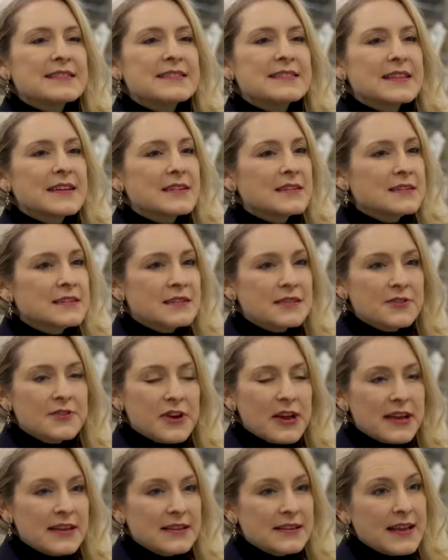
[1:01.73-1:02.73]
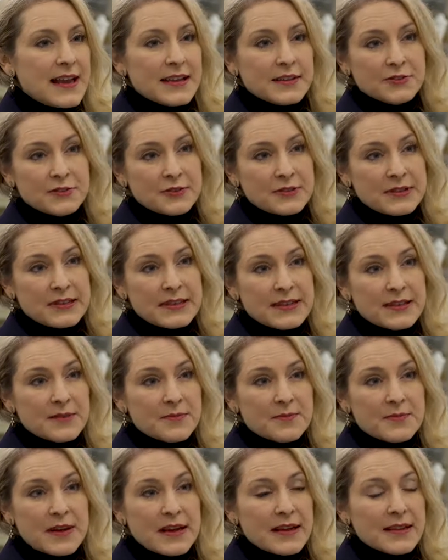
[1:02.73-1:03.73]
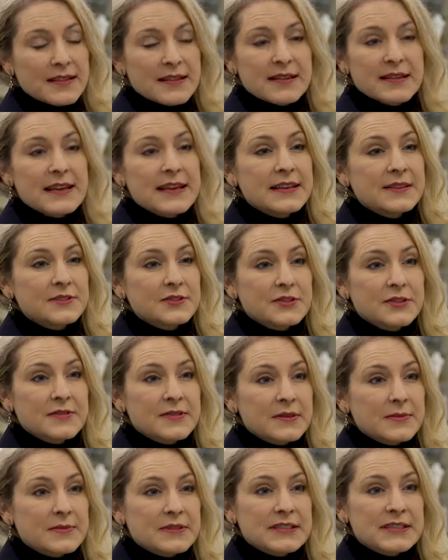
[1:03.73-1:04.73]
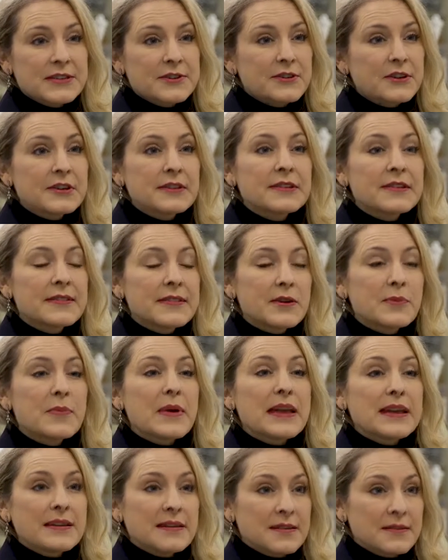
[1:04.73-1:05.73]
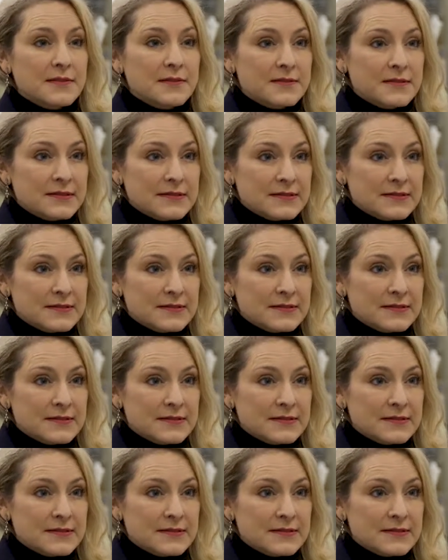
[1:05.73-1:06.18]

The cells degrade naturally by the nature of the material that they're made of.